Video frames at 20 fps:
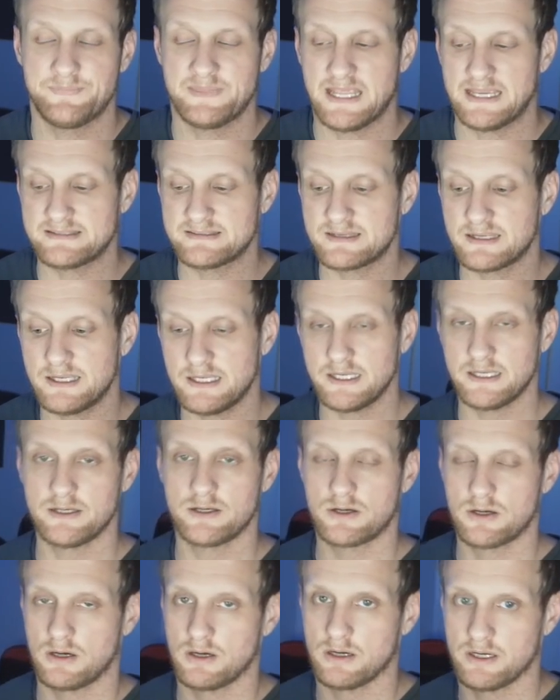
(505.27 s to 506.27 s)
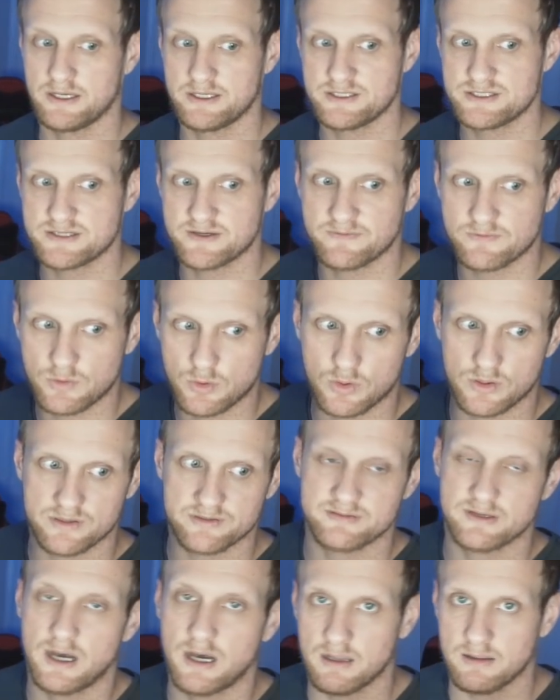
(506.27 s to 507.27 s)
That's going to encourage, of
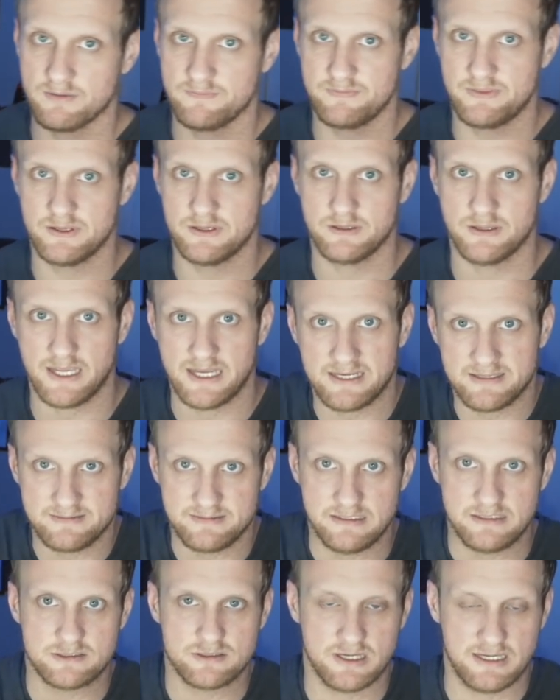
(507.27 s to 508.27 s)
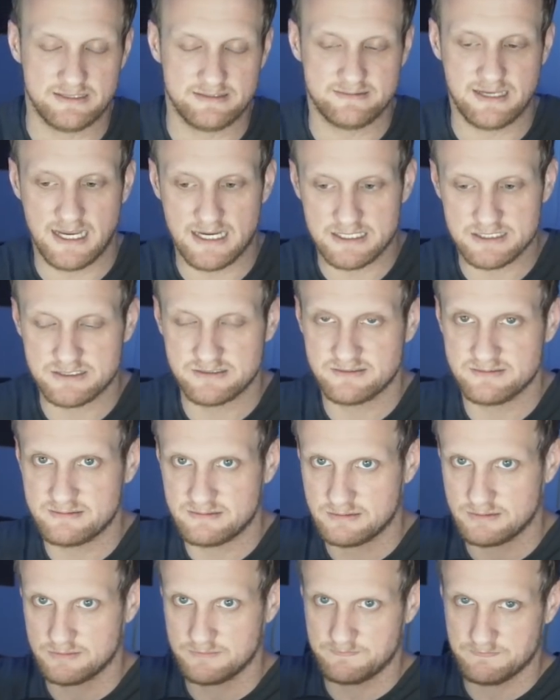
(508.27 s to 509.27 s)
course, all of the legacy transactions
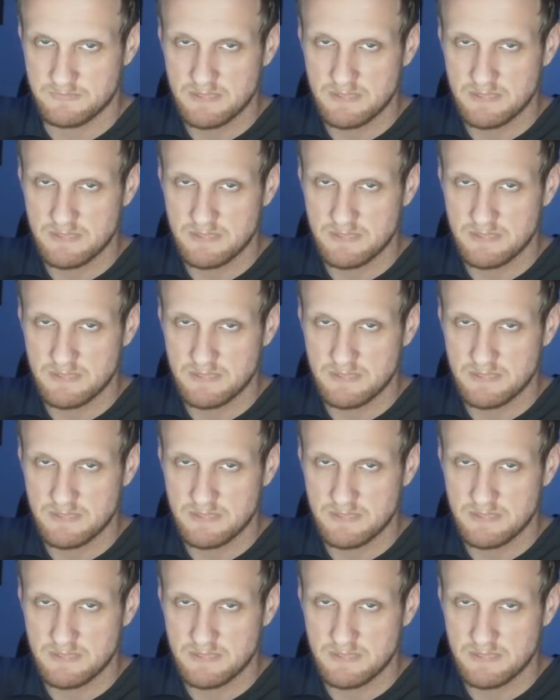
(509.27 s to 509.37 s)
to